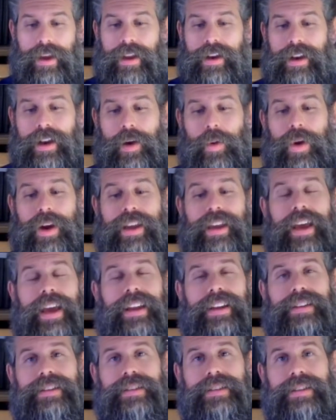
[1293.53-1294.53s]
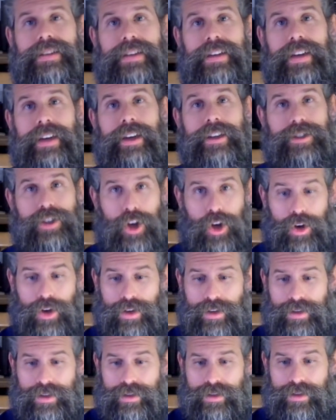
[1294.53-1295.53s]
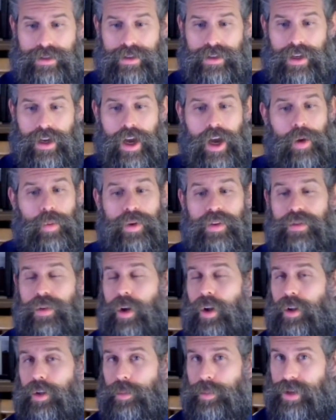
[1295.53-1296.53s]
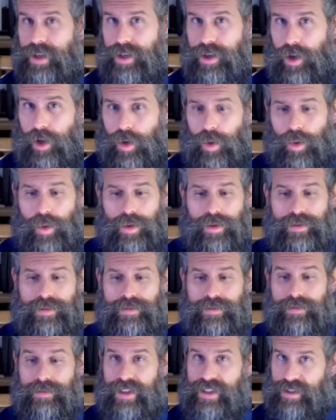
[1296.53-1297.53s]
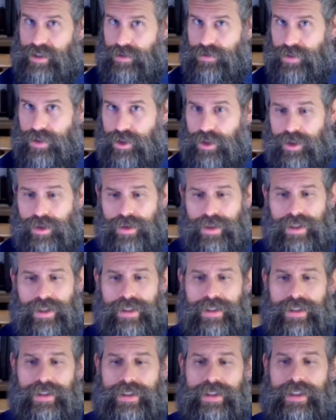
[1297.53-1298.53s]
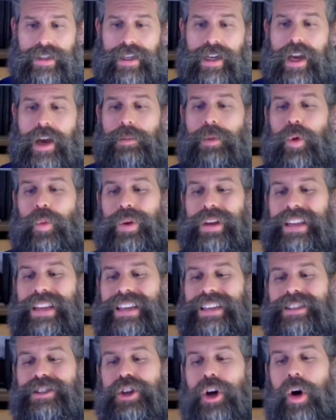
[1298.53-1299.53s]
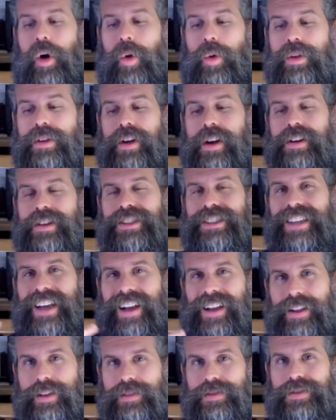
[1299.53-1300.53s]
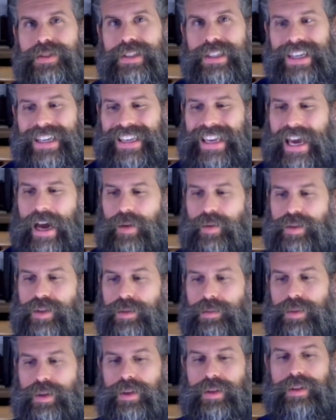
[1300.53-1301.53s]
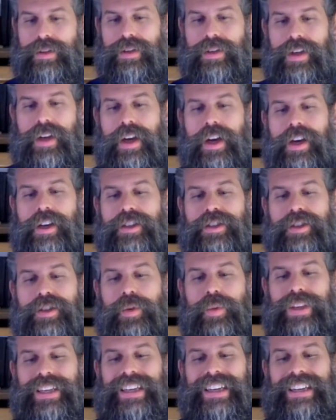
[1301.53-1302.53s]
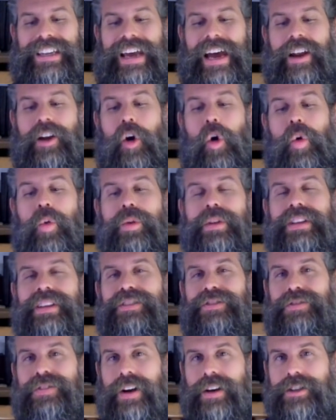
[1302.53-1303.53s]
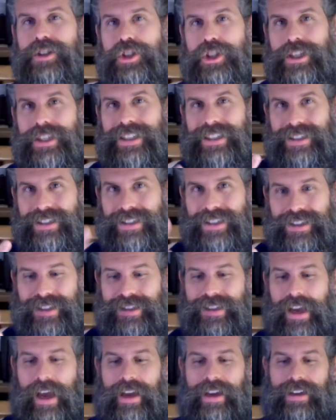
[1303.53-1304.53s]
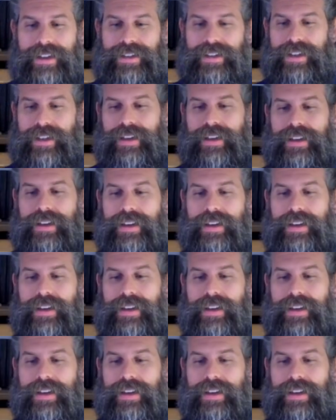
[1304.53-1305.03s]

Now I get it. It's hard. We've all been in a hole, myself included. But we need to hold ourselves accountable so we can not only function in society,